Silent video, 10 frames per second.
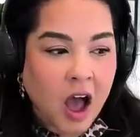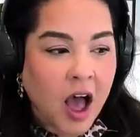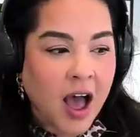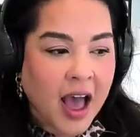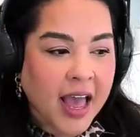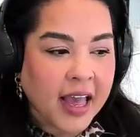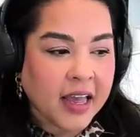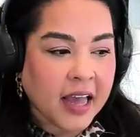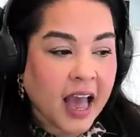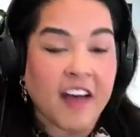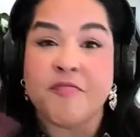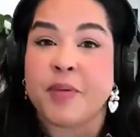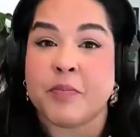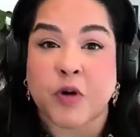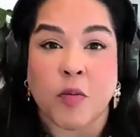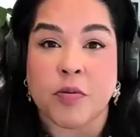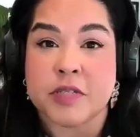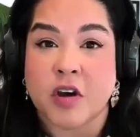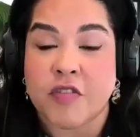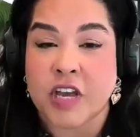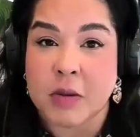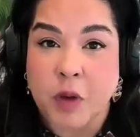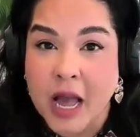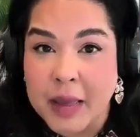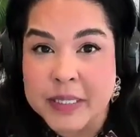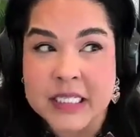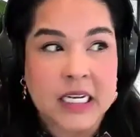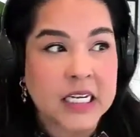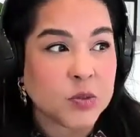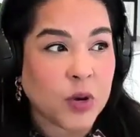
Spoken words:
I have been problem solving in my business.